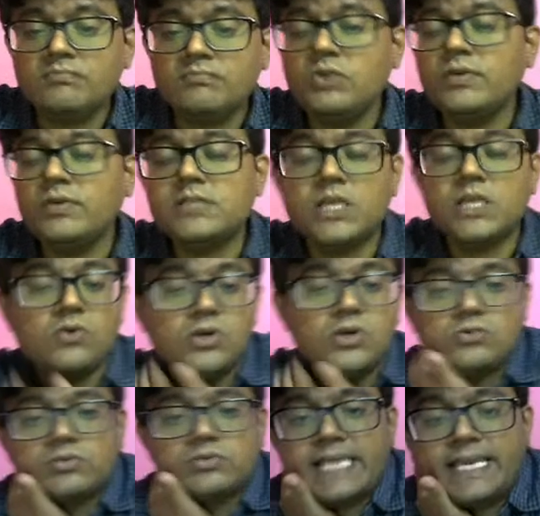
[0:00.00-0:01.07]
Mu is equal
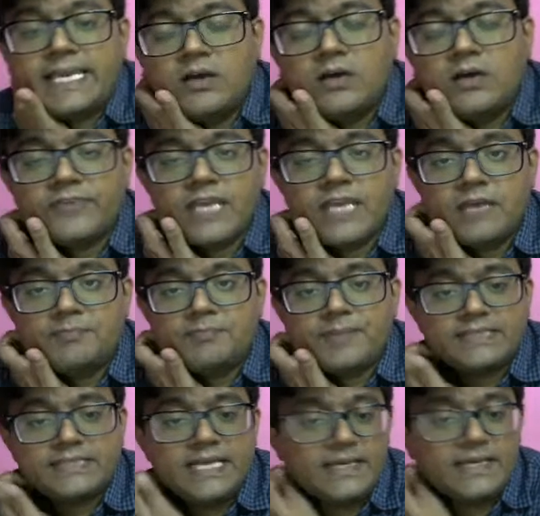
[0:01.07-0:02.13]
to sine of A
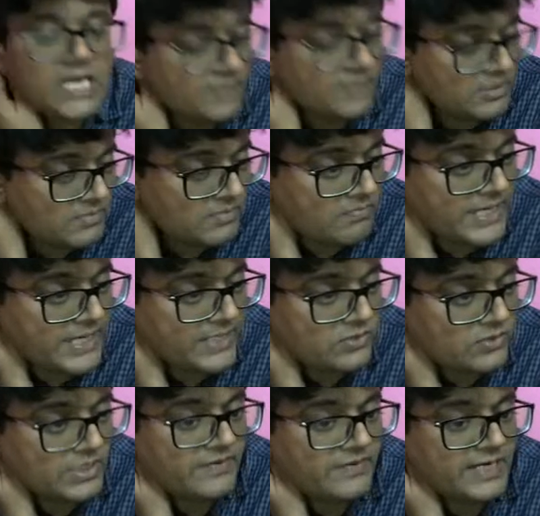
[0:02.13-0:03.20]
plus delta minimum by
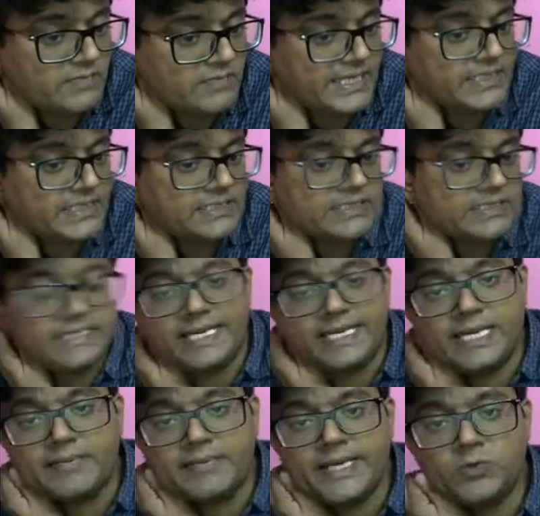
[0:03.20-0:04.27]
2 divided by sine
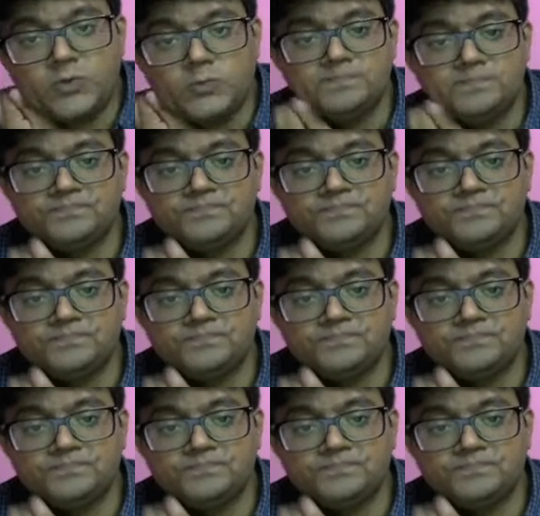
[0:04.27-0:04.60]
A by 2.